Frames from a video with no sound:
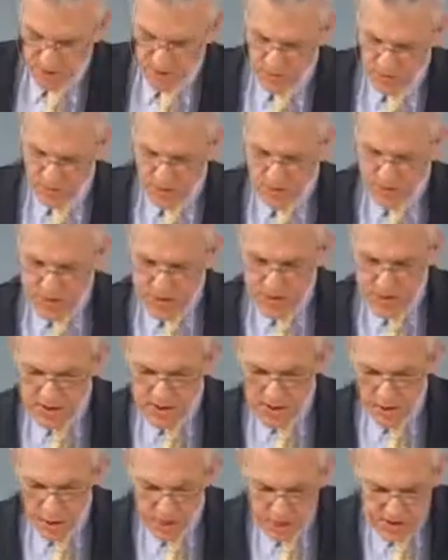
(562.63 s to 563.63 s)
Let's get
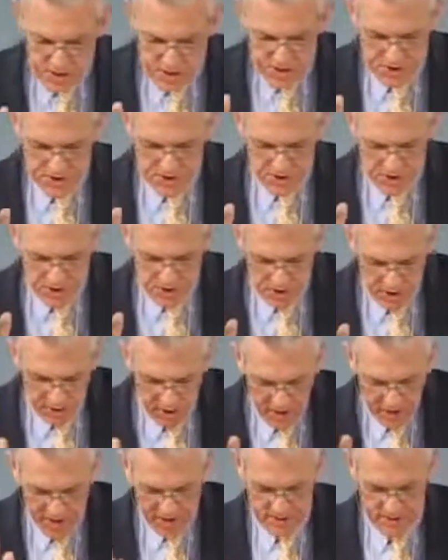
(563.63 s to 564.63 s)
the question
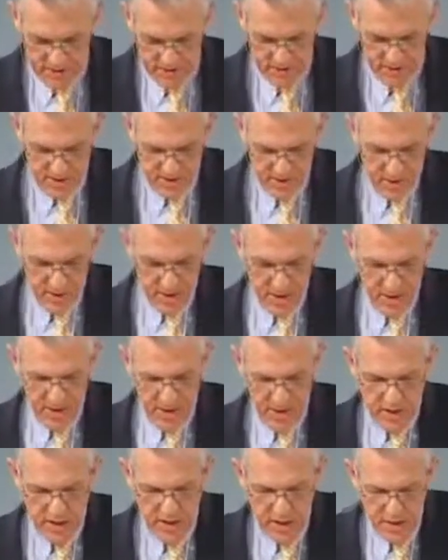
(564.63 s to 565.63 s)
correct
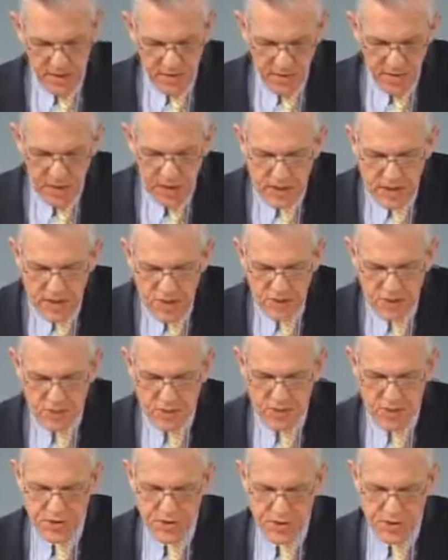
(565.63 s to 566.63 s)
if it is due
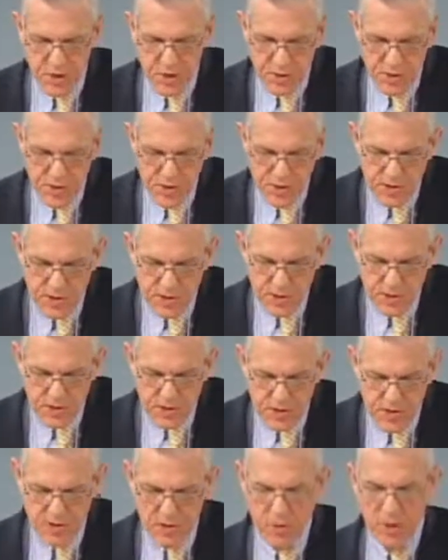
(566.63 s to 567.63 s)
to human
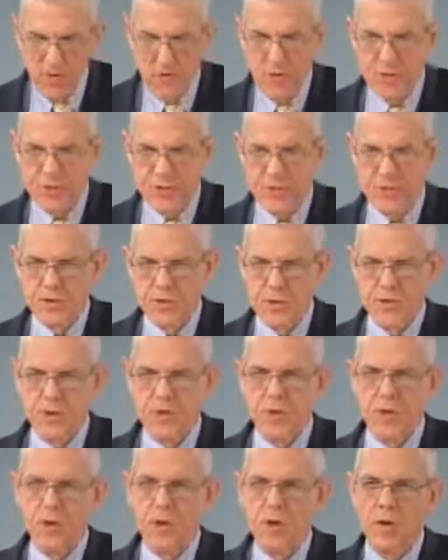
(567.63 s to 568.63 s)
CO2 emissions,
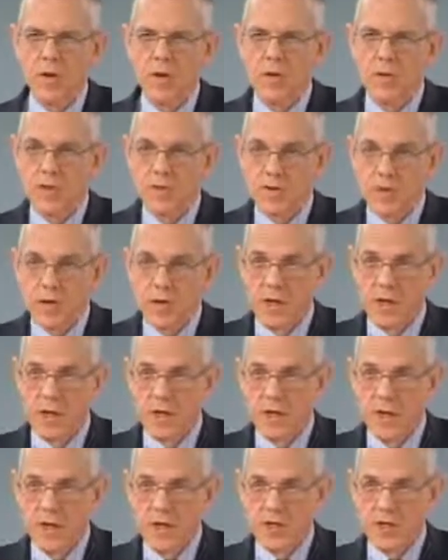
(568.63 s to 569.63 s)
then
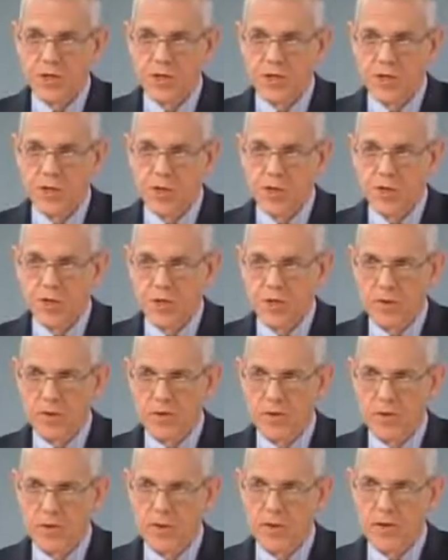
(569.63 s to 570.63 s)
DAGW.
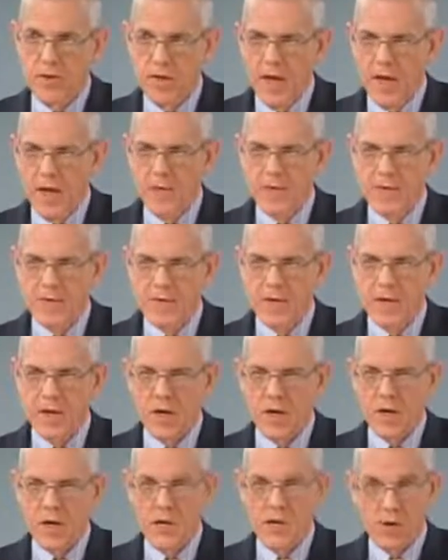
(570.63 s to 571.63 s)
Now we
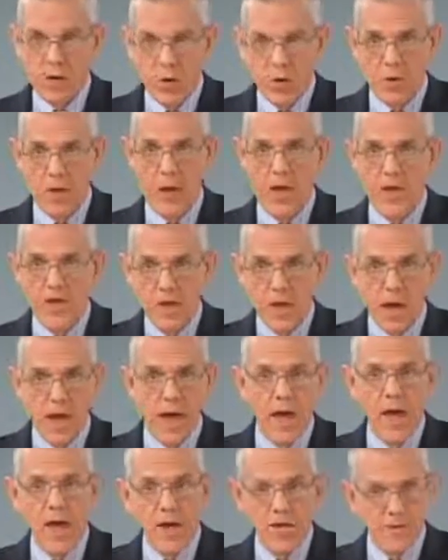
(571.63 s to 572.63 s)
say it's okay, the
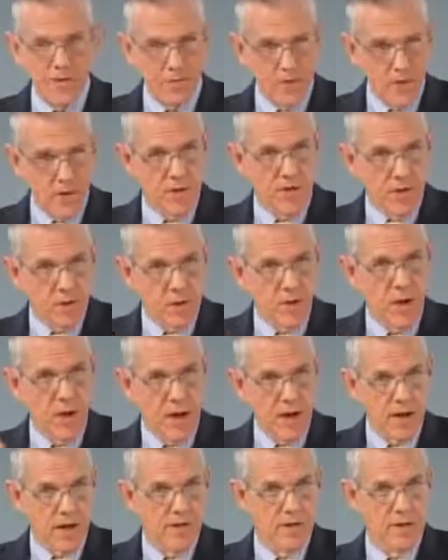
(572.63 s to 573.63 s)
A is, is
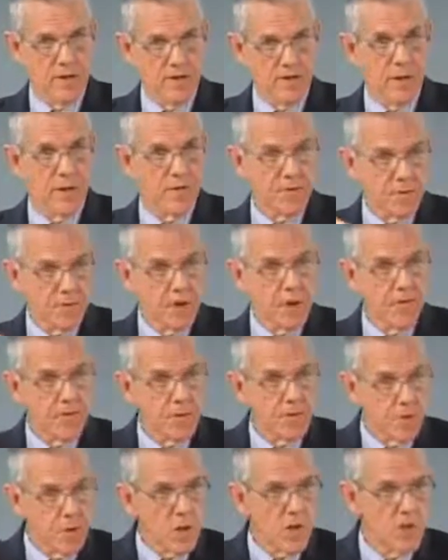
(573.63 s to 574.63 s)
correct. If it, if it
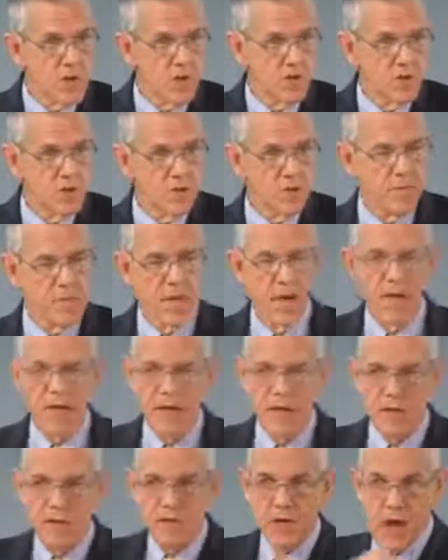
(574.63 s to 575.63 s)
really is due to man,
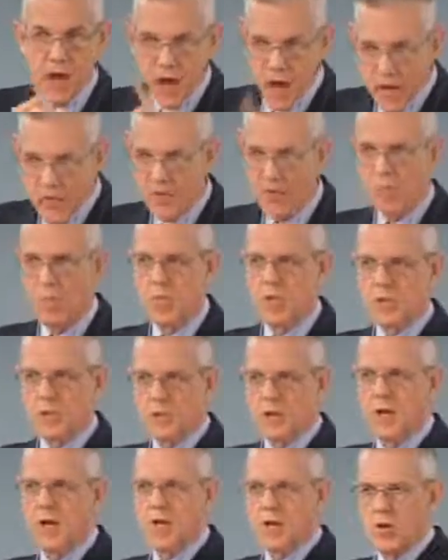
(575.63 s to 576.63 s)
then it's
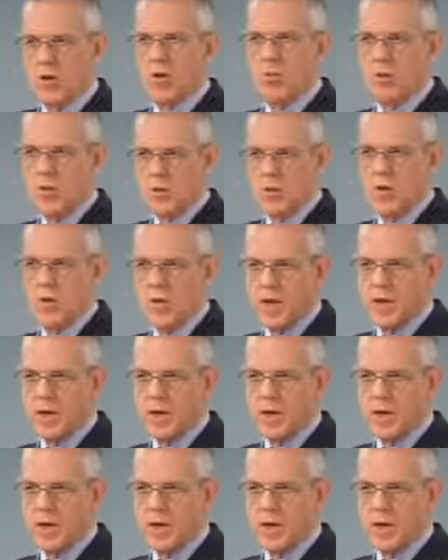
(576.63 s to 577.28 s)
anthropogenic global warming.